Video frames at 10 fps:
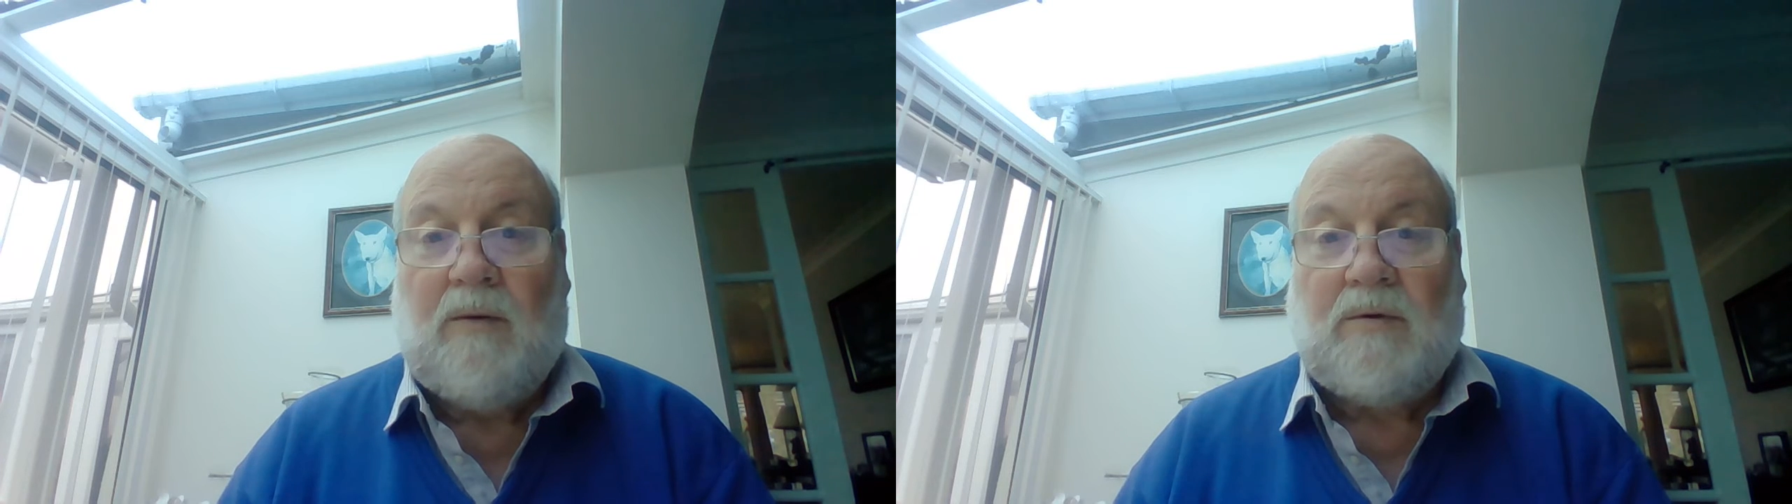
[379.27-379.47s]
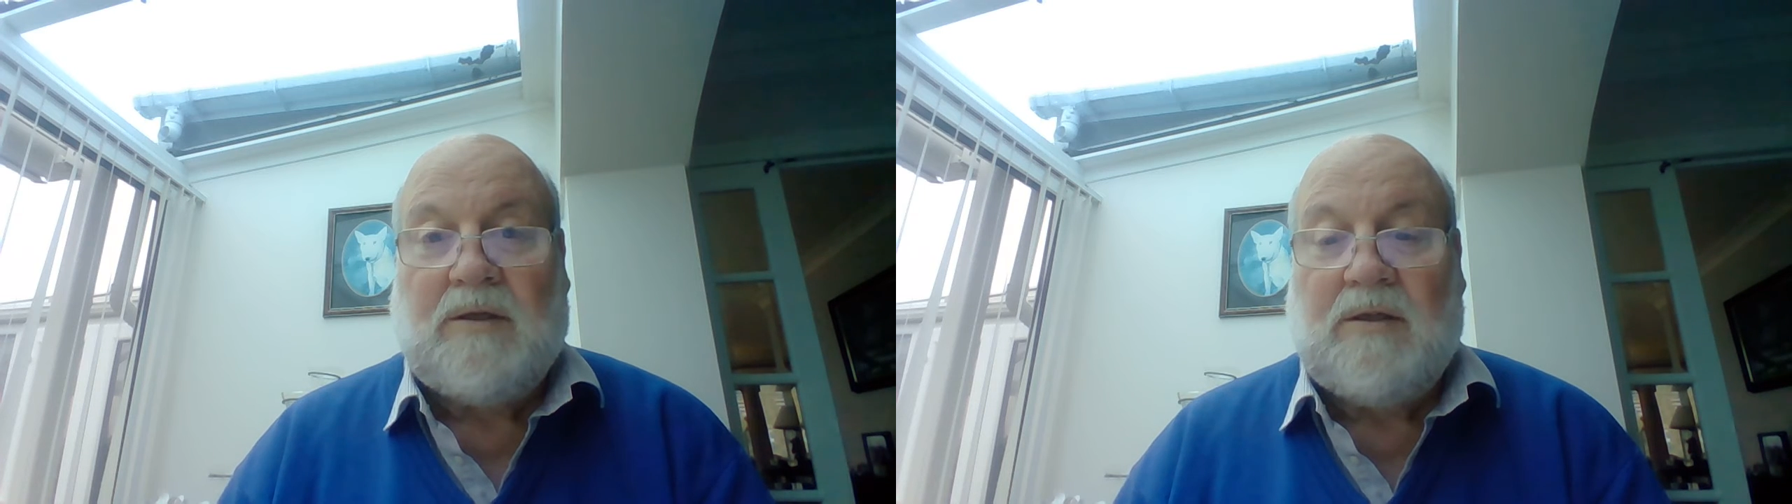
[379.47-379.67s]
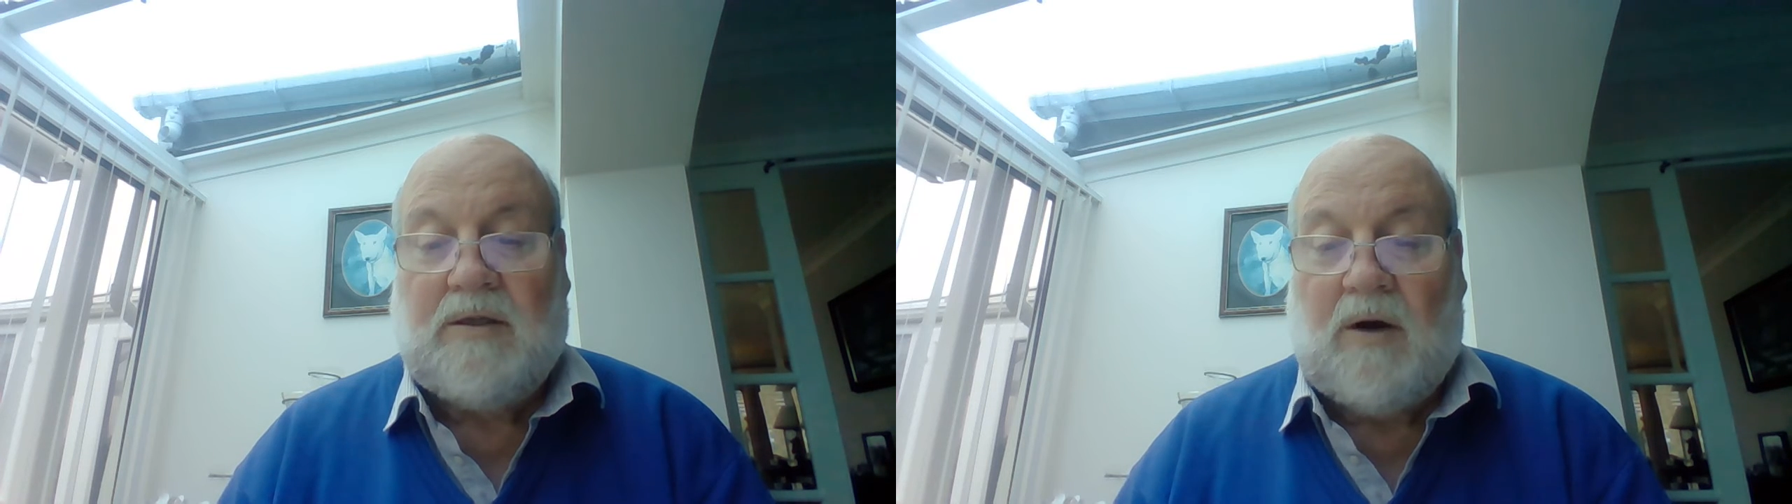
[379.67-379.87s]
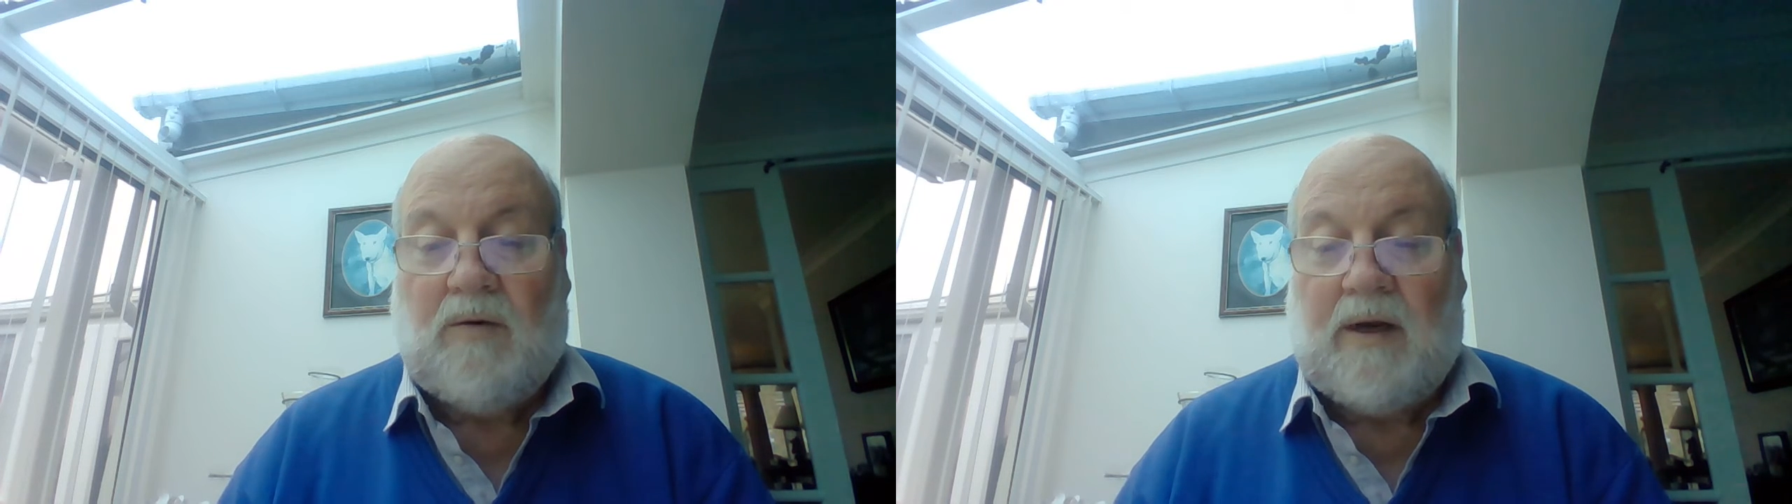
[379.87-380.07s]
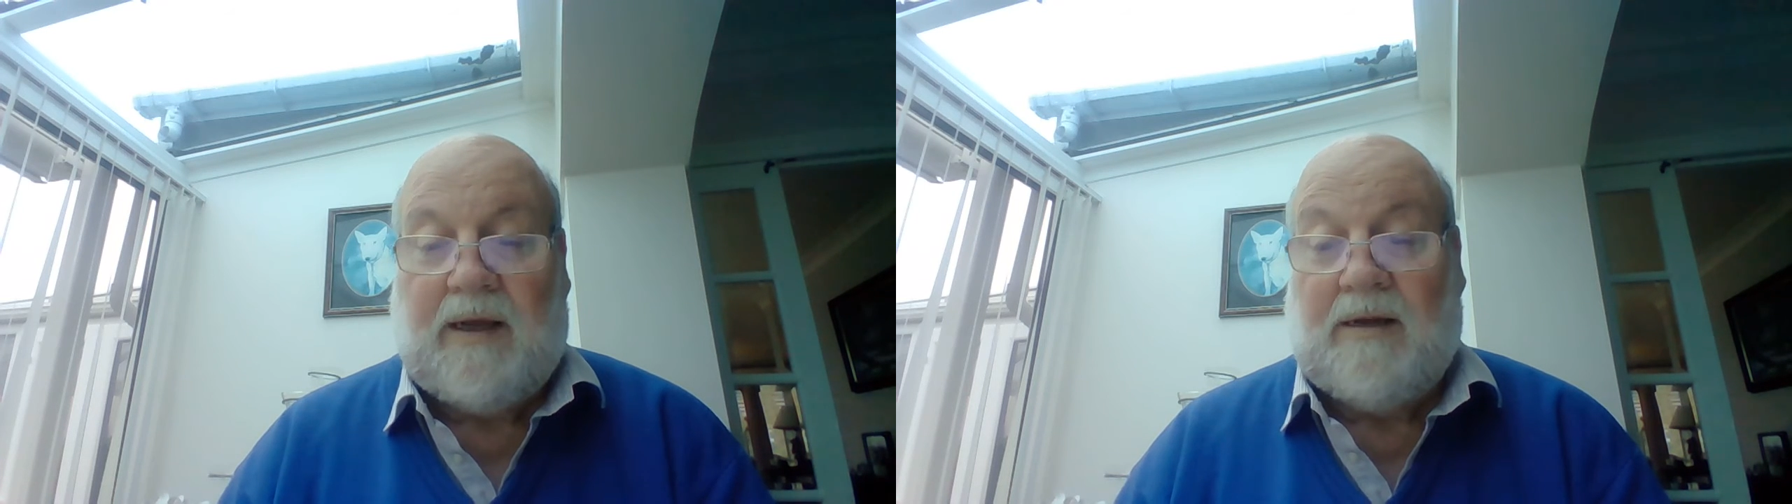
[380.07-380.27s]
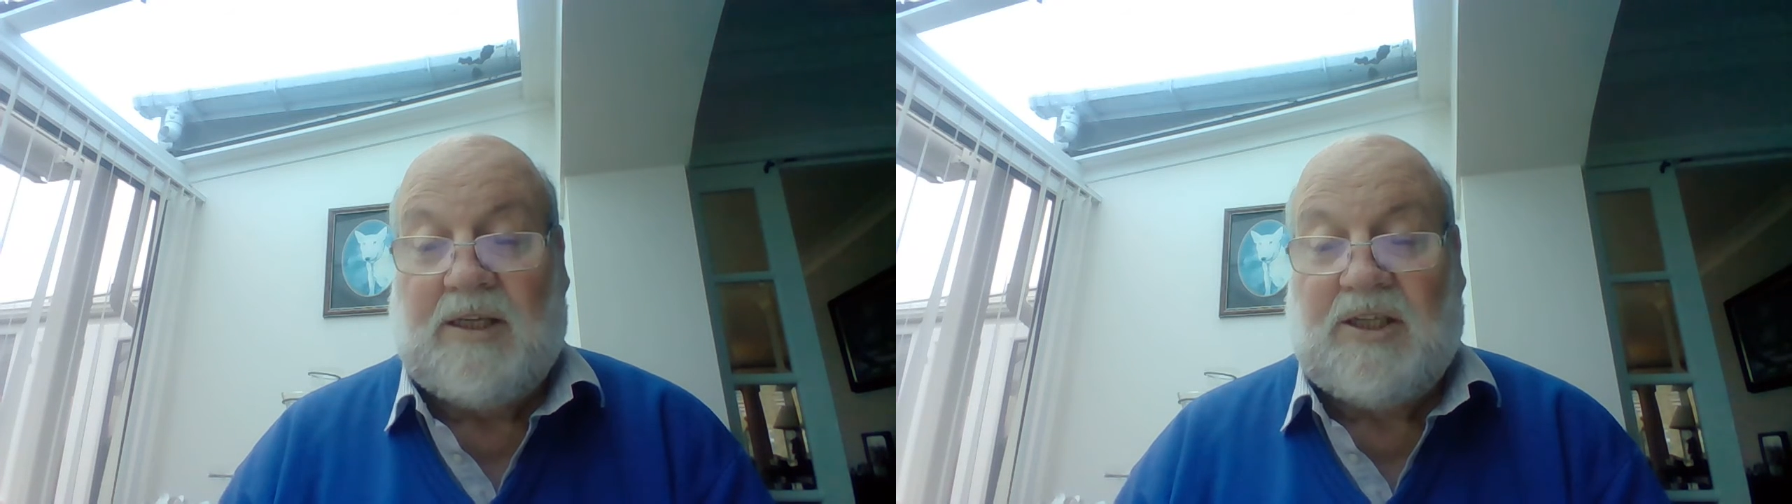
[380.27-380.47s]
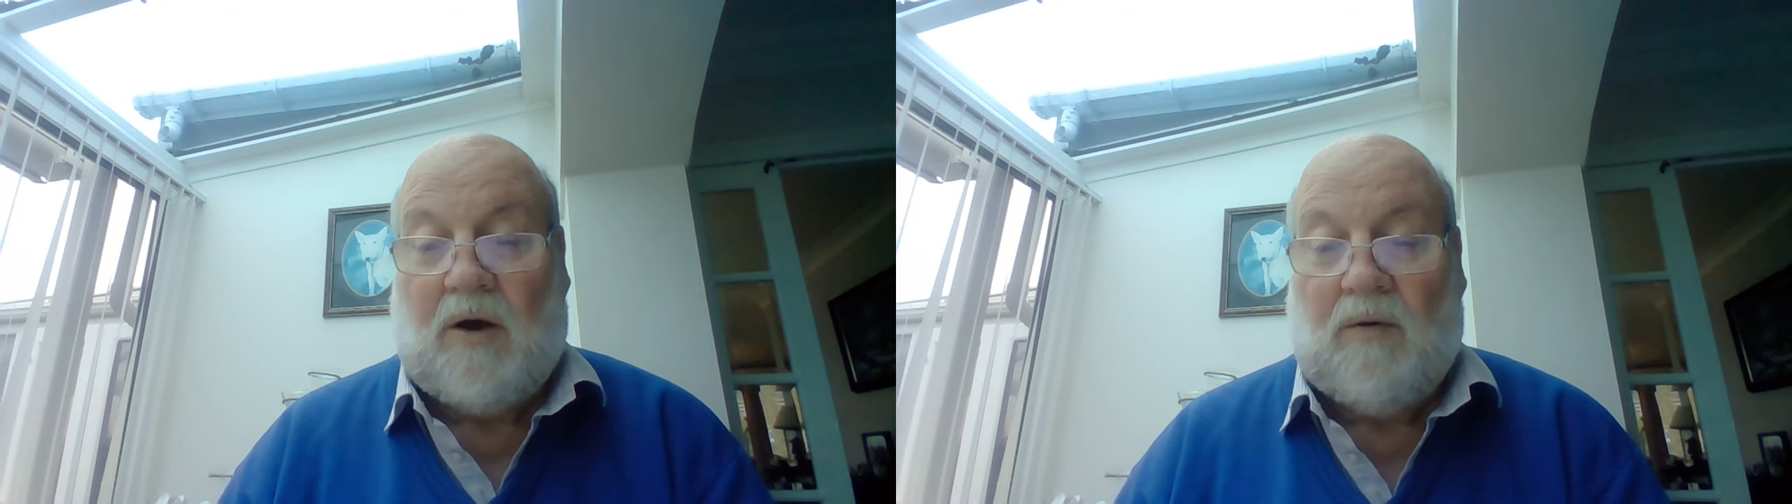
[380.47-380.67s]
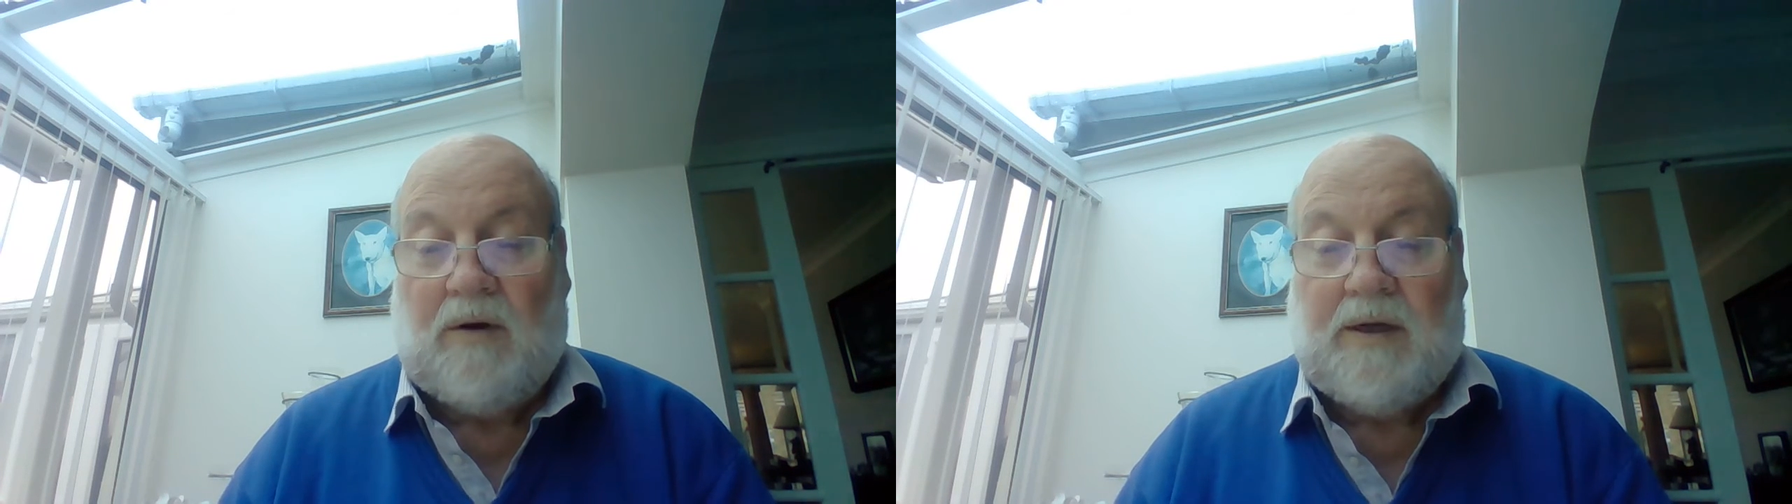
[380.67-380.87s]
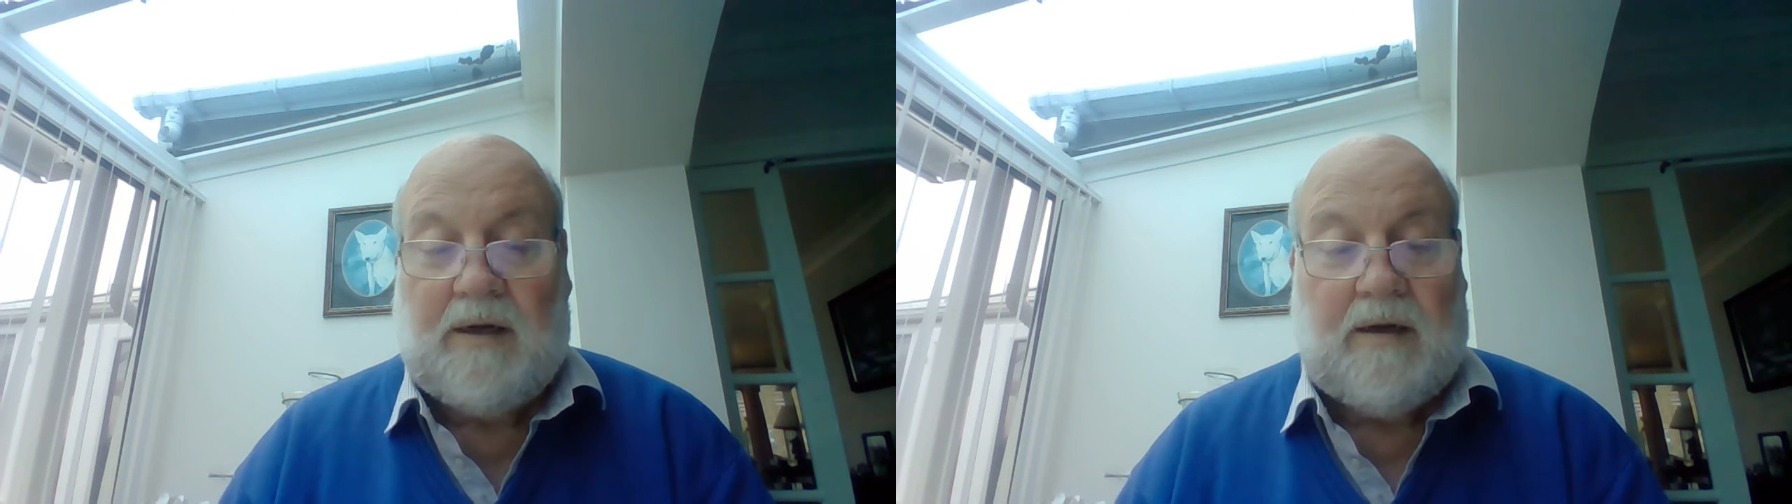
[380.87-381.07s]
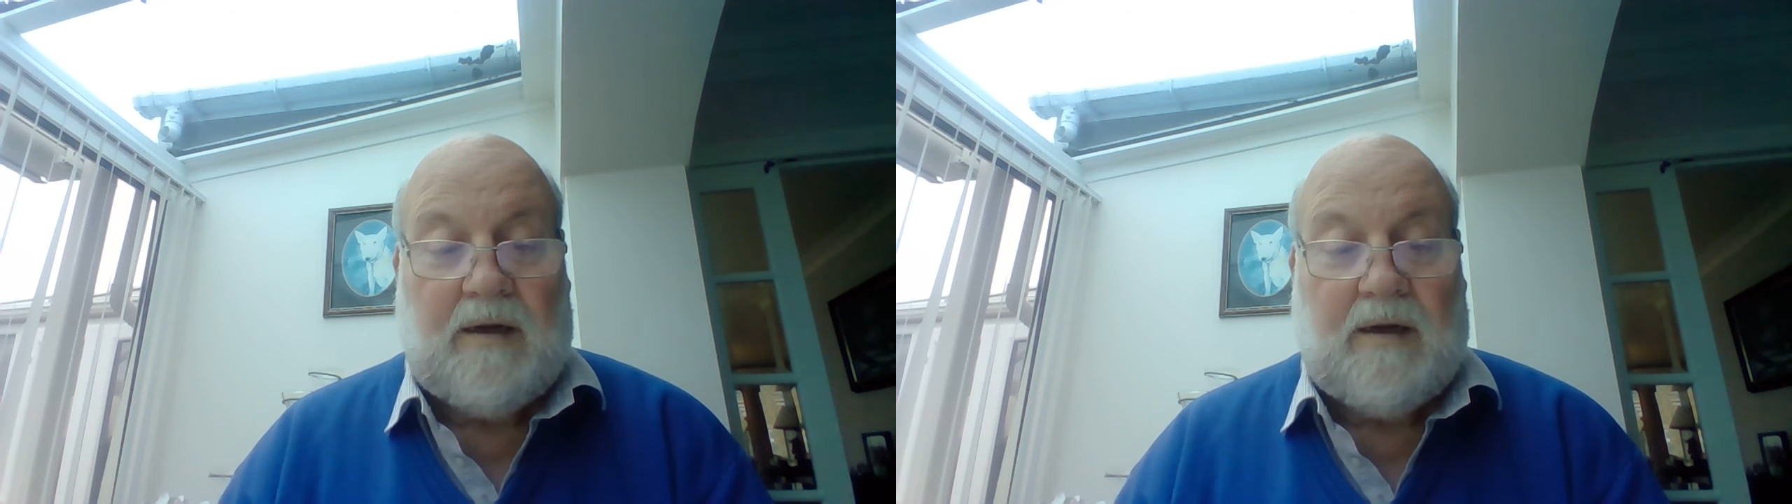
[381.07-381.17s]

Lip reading: wasn't totally sold,